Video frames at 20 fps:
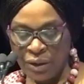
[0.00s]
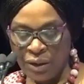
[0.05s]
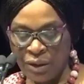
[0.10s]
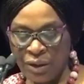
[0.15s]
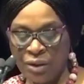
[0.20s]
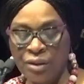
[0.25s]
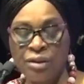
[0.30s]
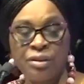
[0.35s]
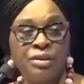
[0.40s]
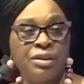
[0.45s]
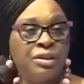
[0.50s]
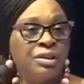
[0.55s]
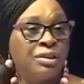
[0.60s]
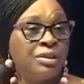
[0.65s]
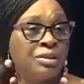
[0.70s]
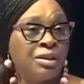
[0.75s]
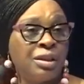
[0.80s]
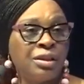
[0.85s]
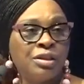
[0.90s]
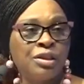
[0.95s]
in the
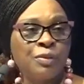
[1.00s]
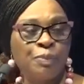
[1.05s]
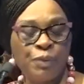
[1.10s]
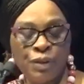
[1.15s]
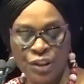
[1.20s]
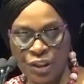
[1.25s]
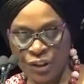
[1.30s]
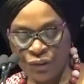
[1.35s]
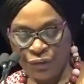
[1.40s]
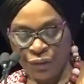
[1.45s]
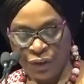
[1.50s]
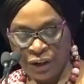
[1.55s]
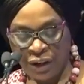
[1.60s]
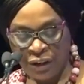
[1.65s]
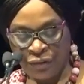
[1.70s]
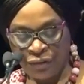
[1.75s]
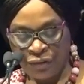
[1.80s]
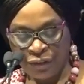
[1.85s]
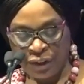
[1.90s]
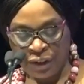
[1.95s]
digital space for
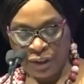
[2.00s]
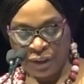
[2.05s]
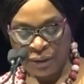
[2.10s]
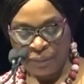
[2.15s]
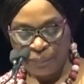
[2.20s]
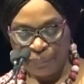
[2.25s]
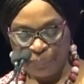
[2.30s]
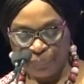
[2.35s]
Africa.